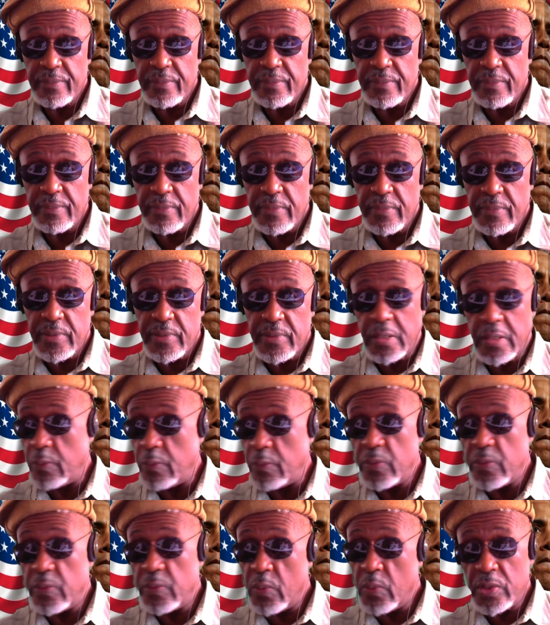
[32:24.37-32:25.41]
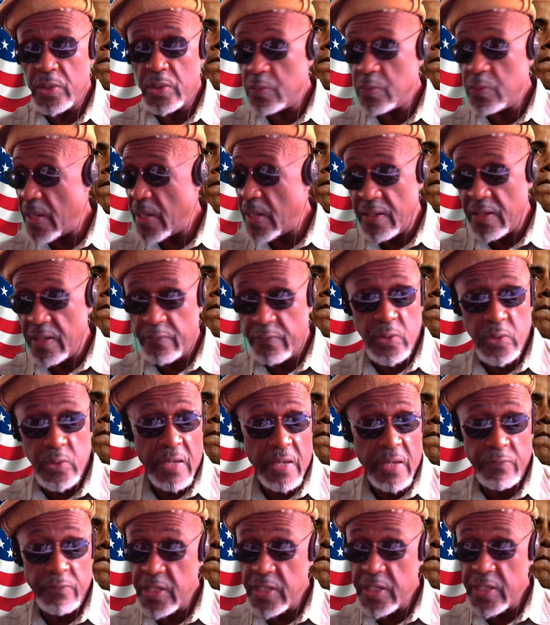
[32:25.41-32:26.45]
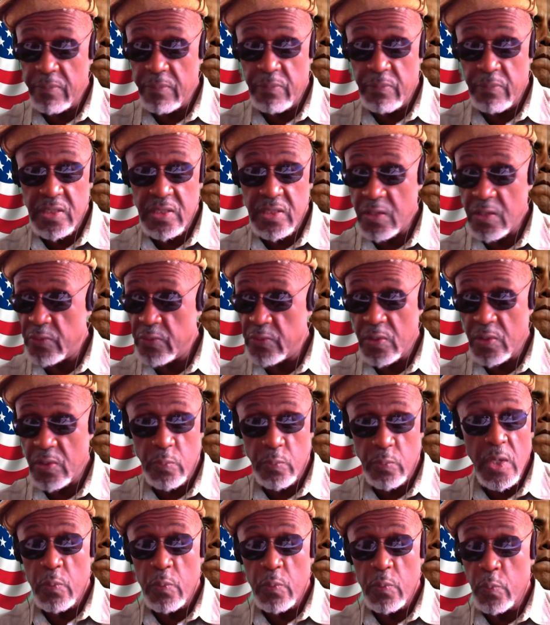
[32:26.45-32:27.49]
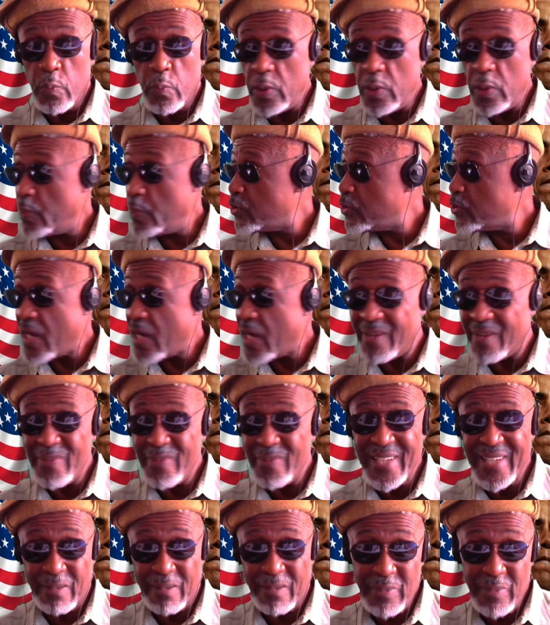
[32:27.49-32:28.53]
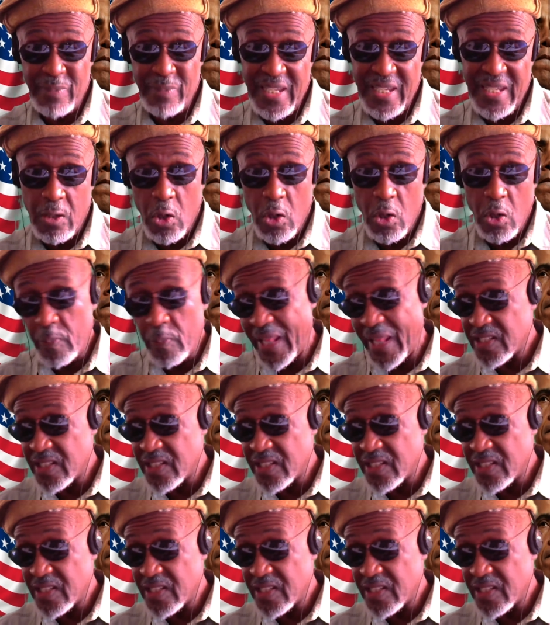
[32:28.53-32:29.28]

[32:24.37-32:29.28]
See, 'cause we don't want you around. If you can't be yourself, we don't want you trying to be like me, be like someone